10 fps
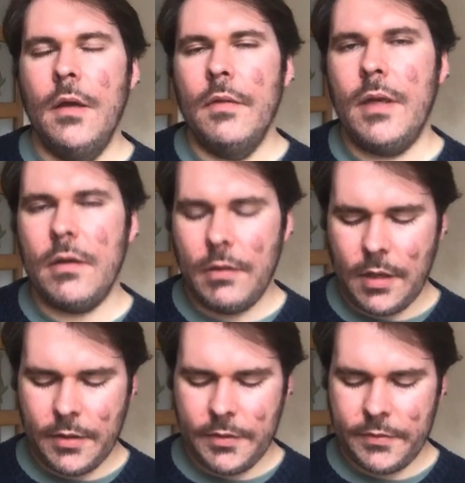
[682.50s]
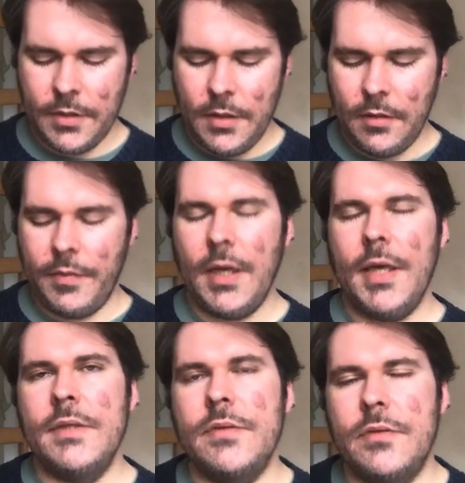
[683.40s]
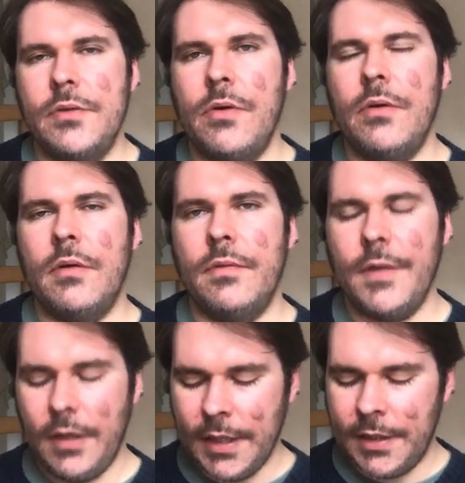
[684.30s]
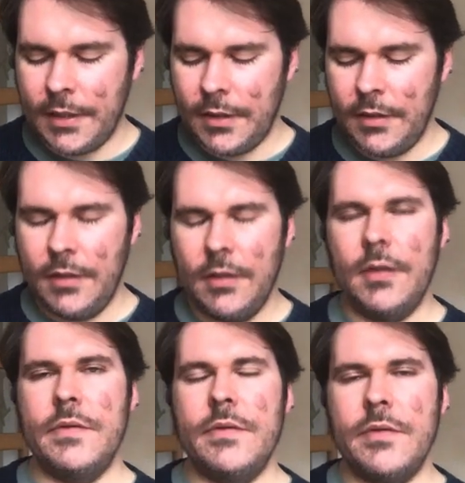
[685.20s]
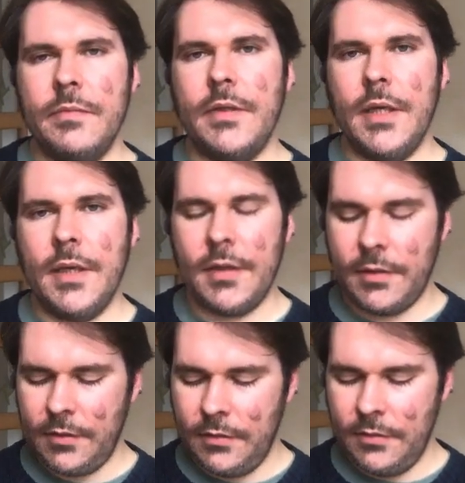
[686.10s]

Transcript: The little house on the east shore of the lake has something in it.